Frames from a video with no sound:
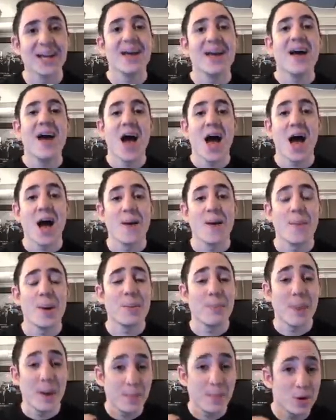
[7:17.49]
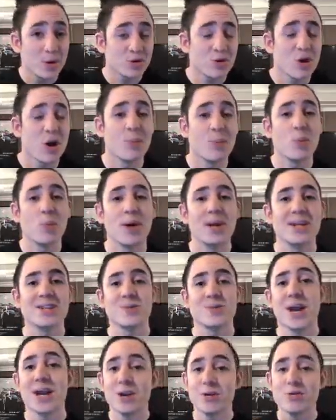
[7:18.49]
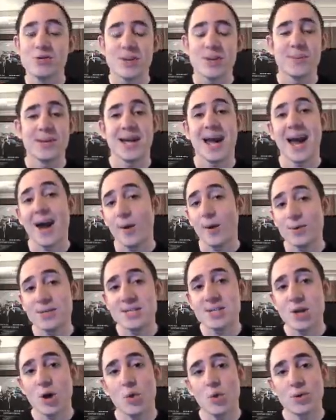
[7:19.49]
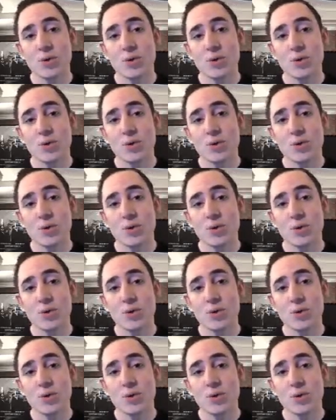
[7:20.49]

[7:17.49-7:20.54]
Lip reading: My most common one is when I know somebody else is holding a